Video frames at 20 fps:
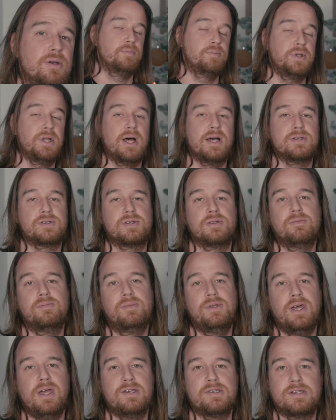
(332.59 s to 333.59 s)
Plus,
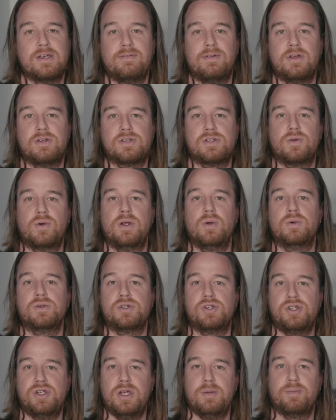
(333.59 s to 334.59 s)
the A7S III was
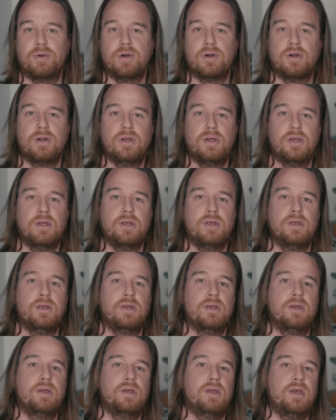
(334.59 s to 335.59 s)
cheaper
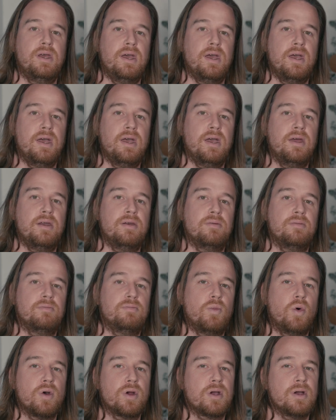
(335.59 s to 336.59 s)
and
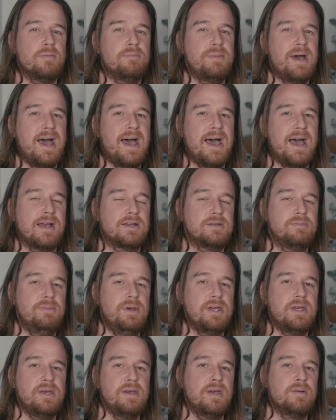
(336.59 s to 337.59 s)
more compact,
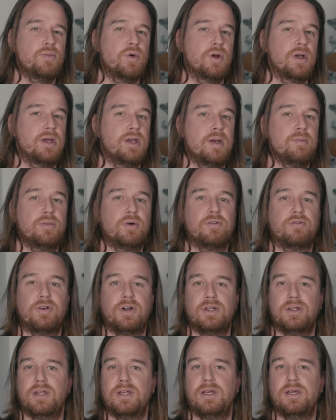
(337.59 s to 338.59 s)
making it more gimbal
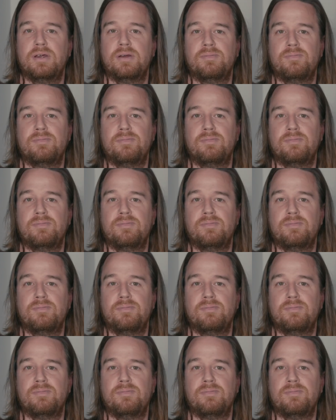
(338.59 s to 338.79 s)
friendly.